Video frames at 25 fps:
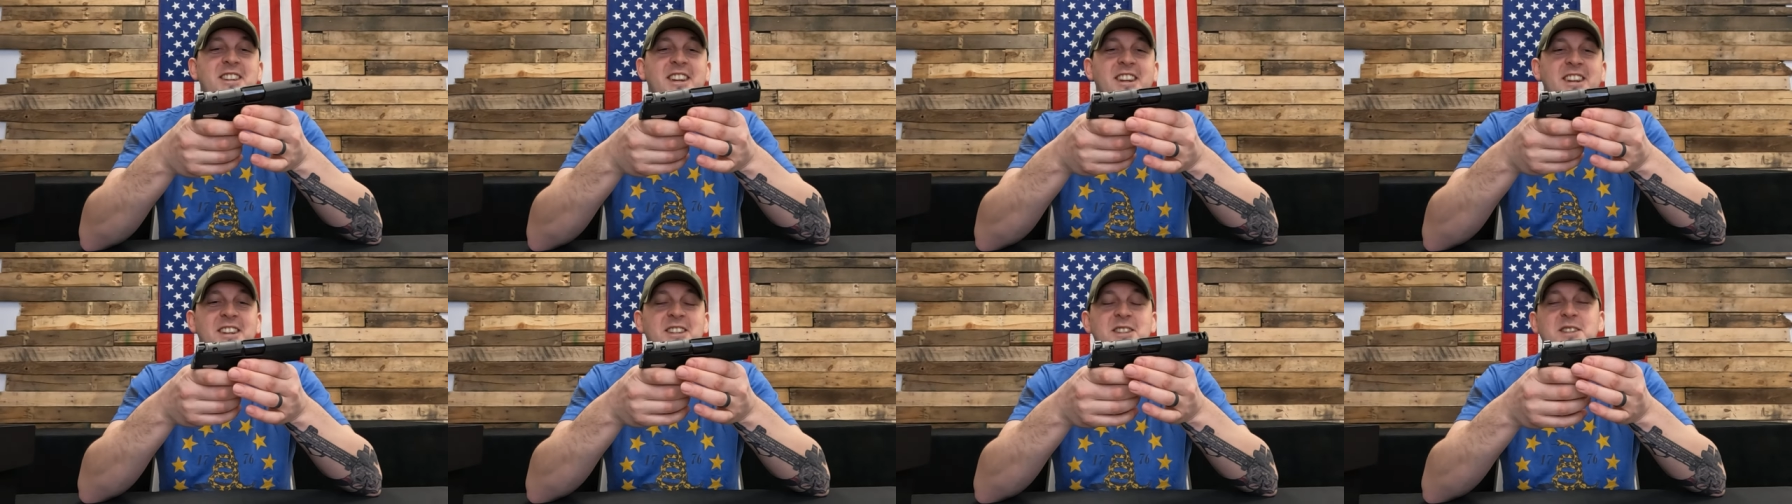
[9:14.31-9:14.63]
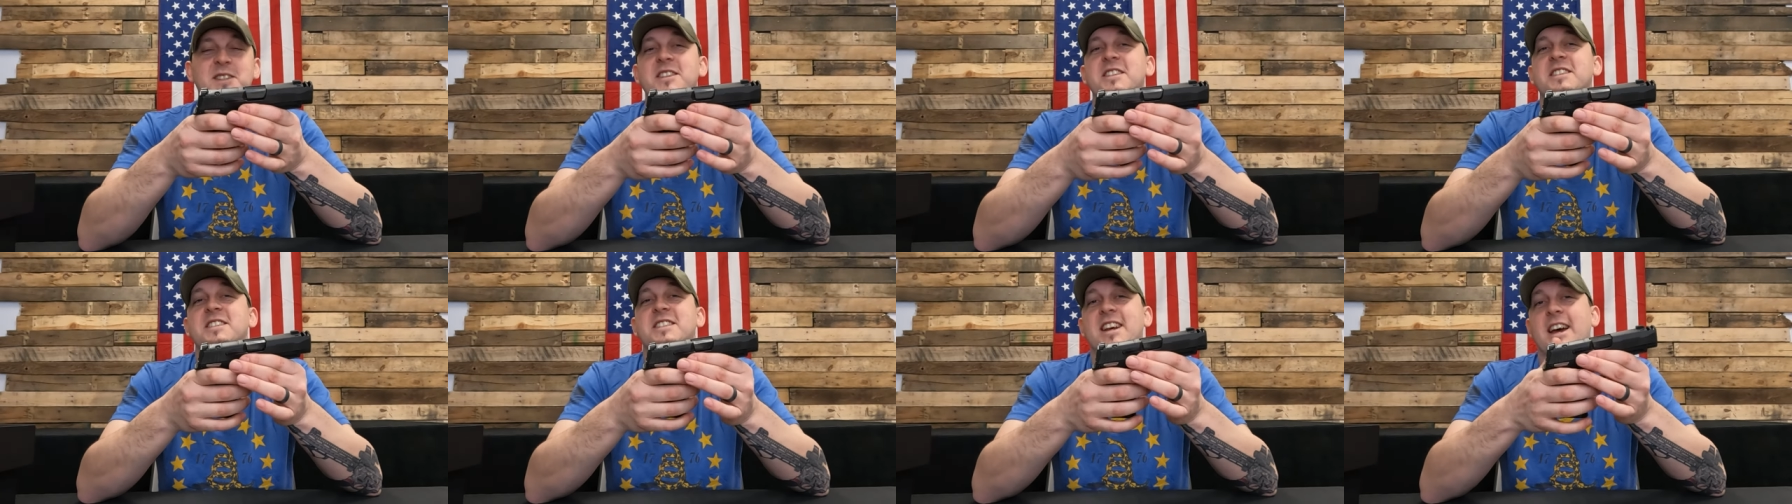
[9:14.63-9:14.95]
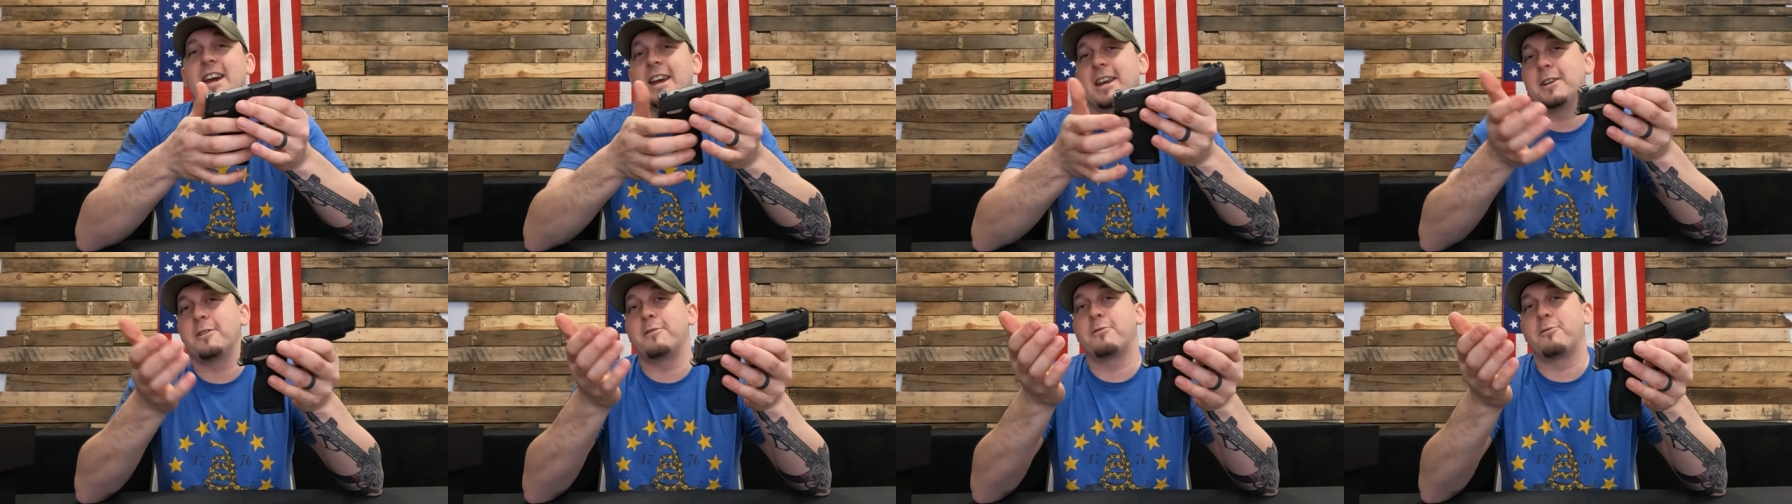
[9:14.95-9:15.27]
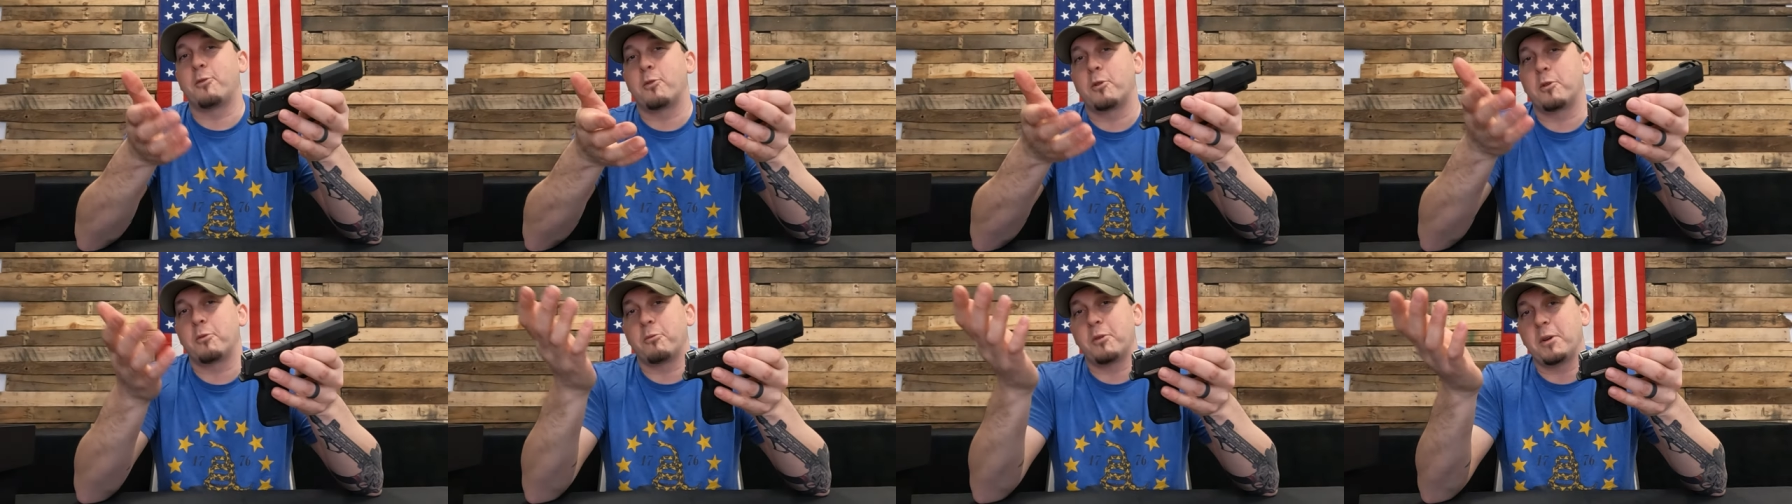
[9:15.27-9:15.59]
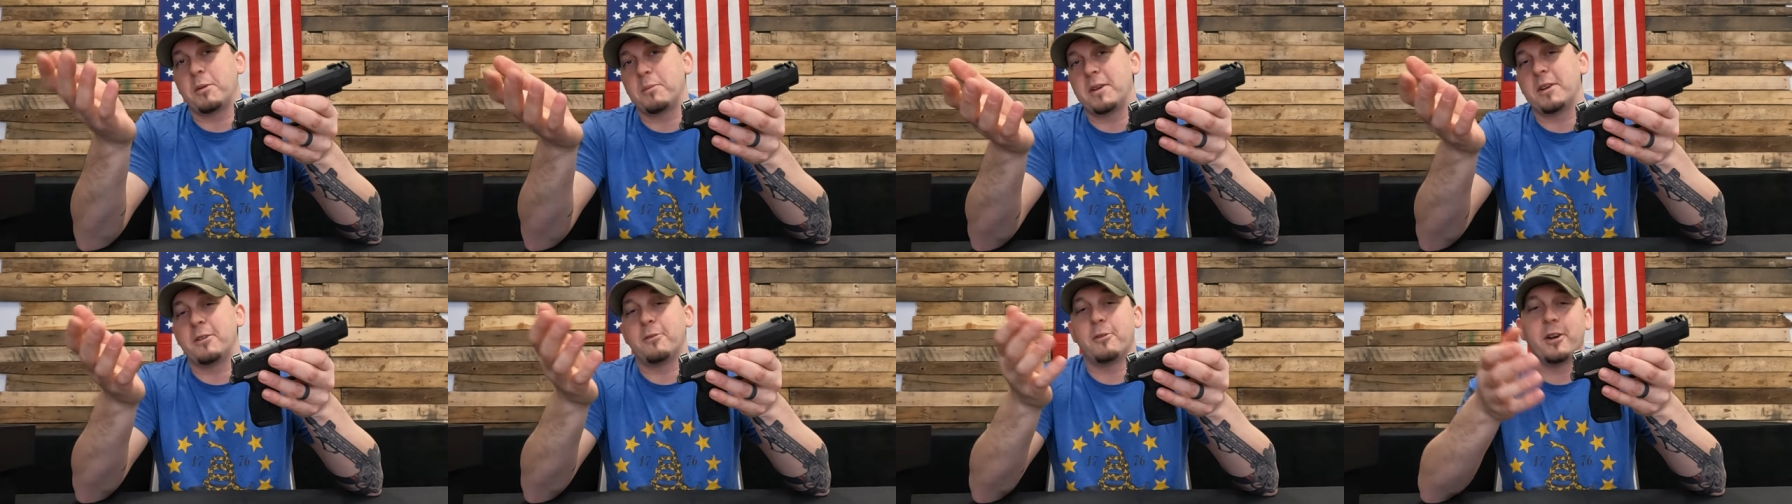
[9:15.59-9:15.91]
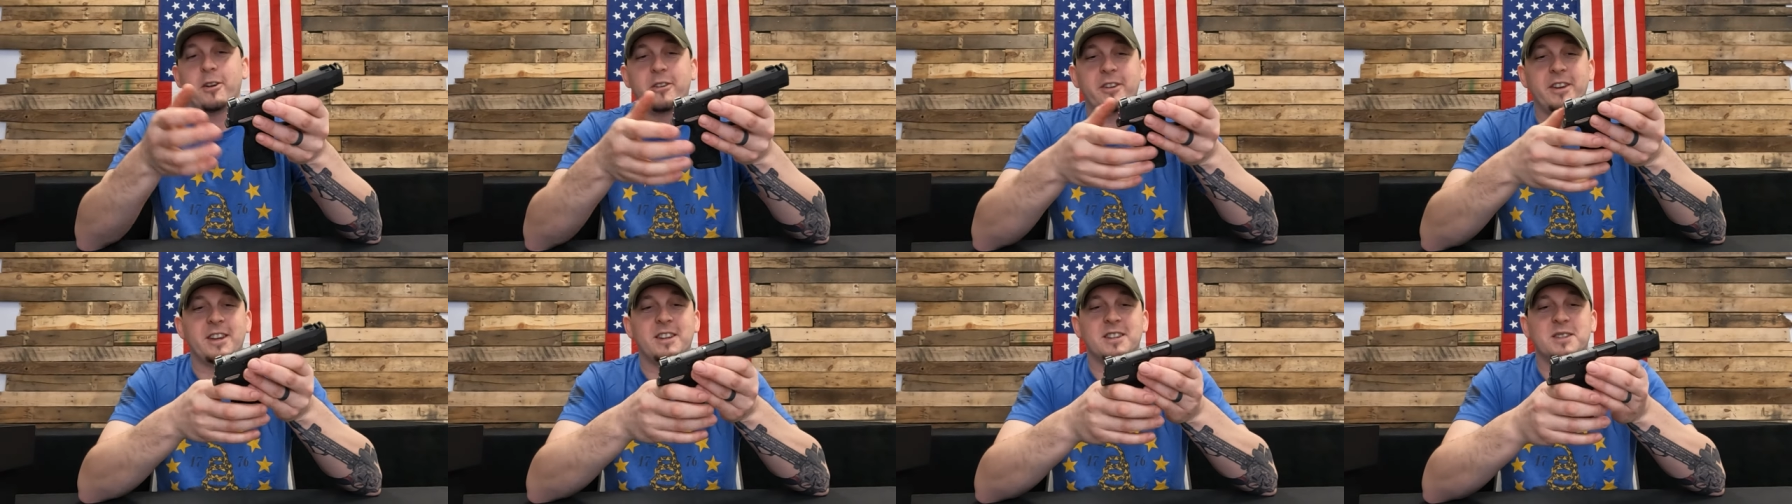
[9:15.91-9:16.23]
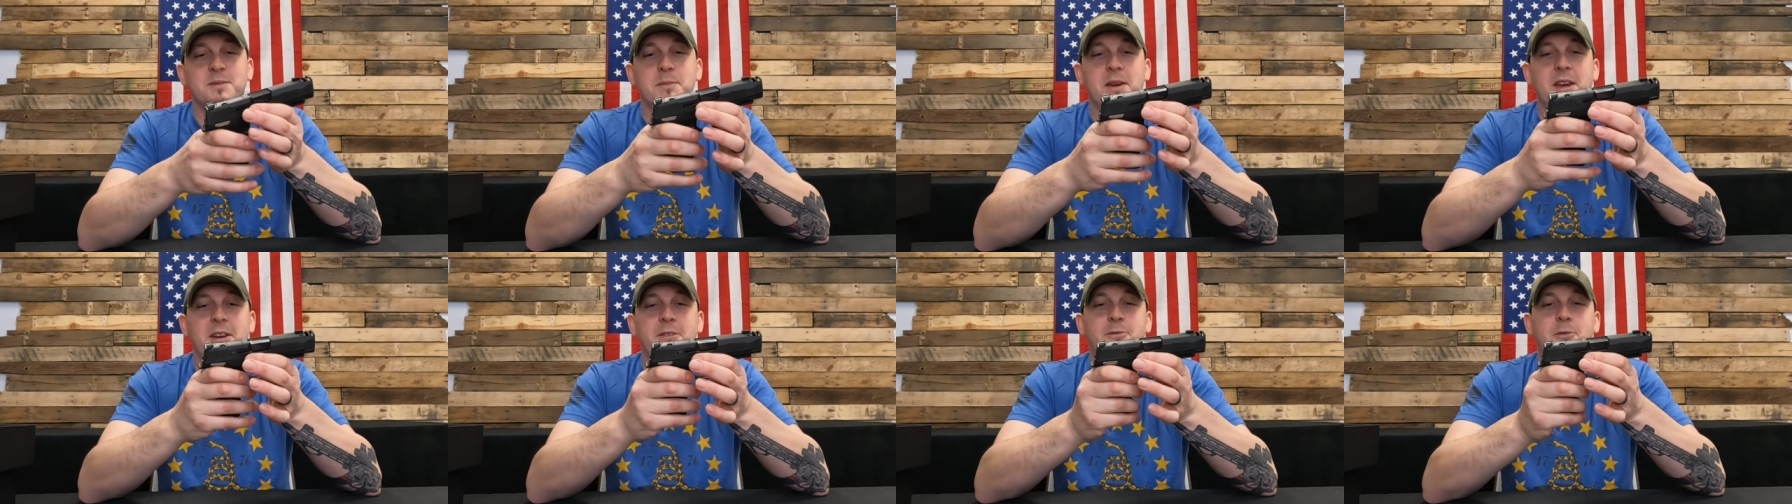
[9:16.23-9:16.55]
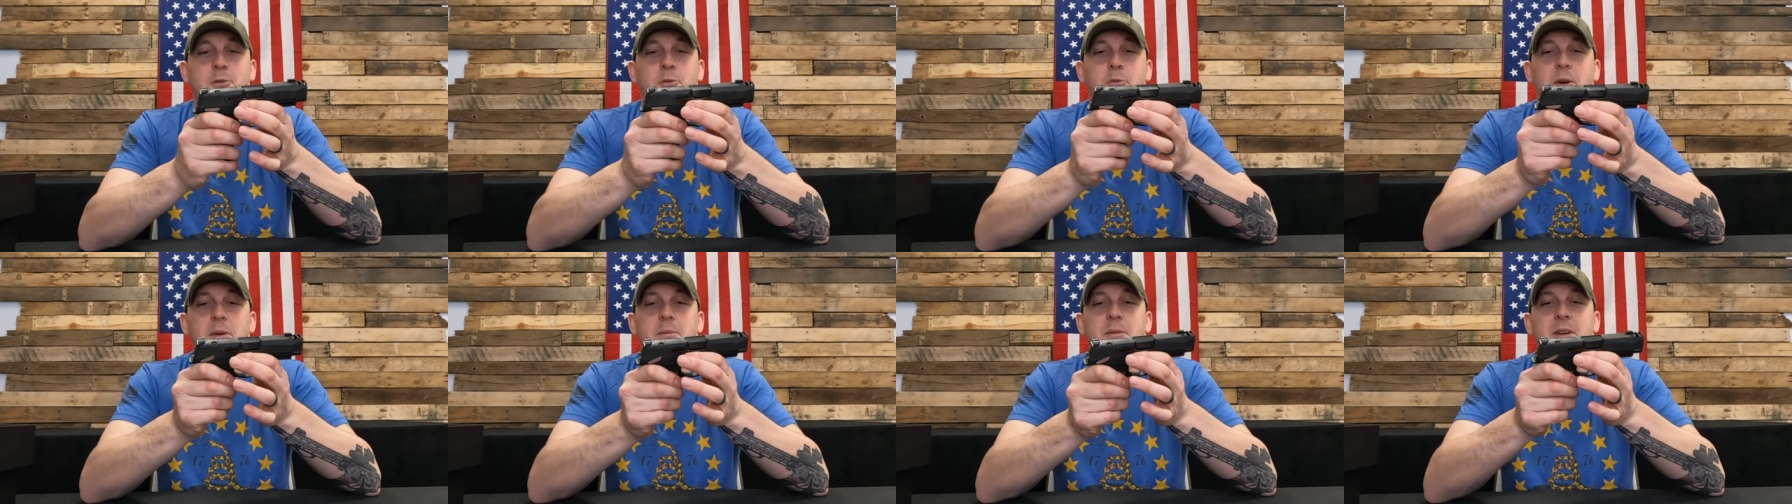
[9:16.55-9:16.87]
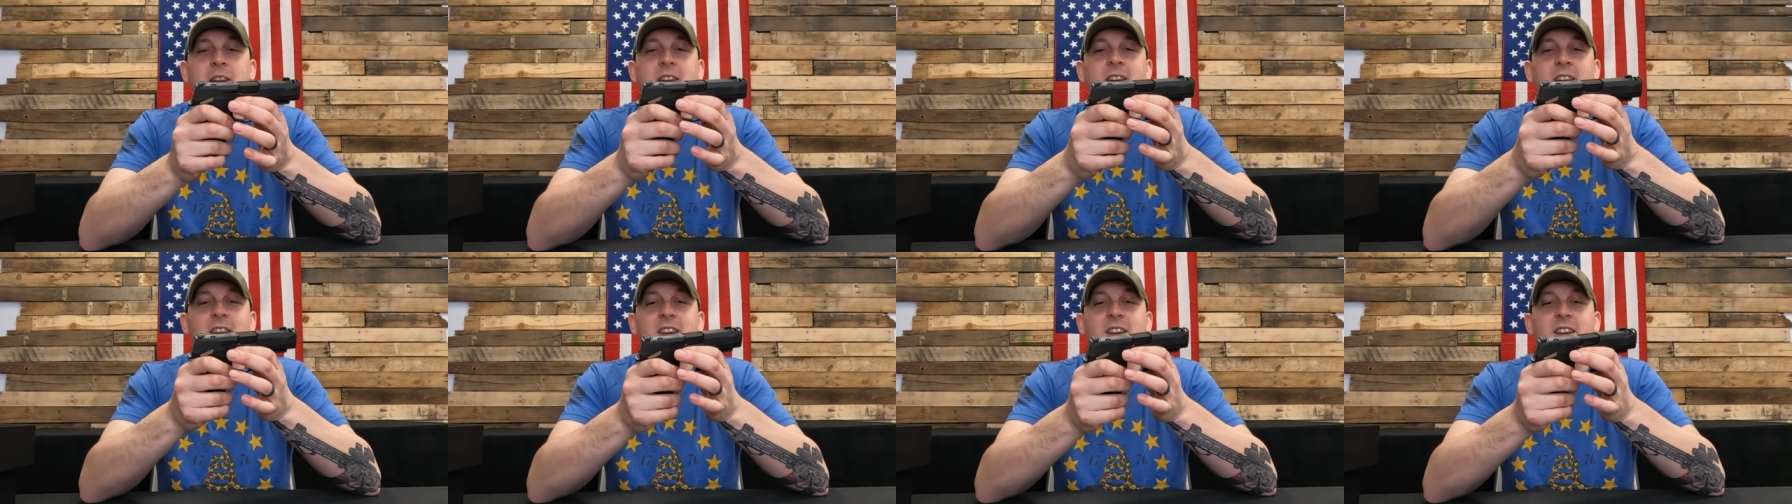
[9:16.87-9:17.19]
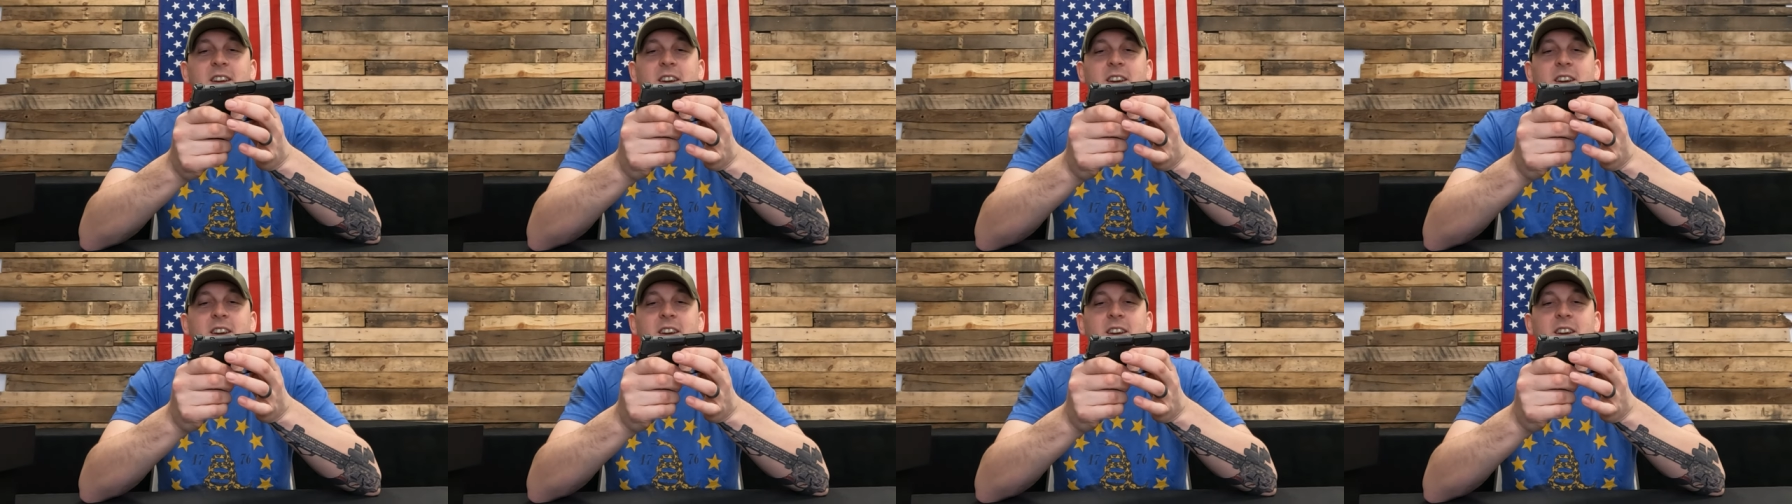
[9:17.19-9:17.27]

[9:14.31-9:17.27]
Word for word: It is designed for women, really. It's made for women.